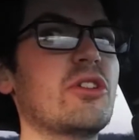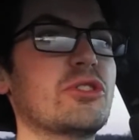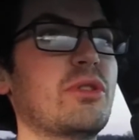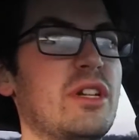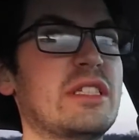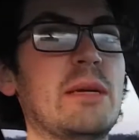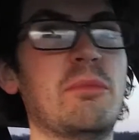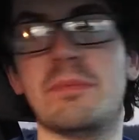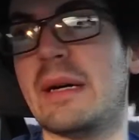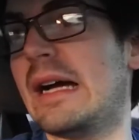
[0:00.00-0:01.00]
Also, there's
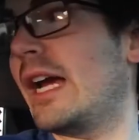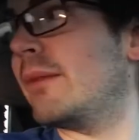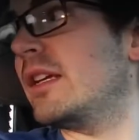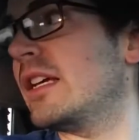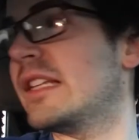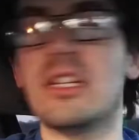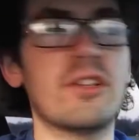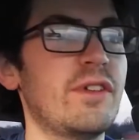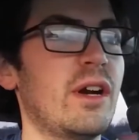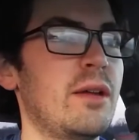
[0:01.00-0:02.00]
someone behind me and they
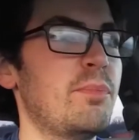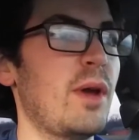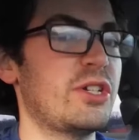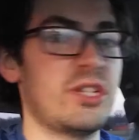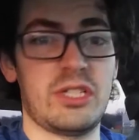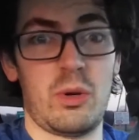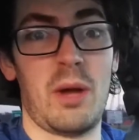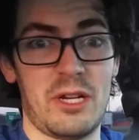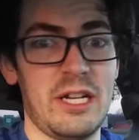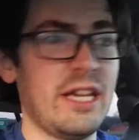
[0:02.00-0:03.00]
look very impatient, so
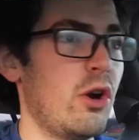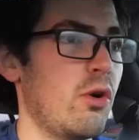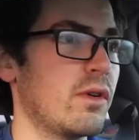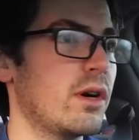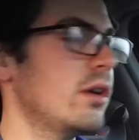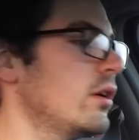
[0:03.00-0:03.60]
I'm gonna get over.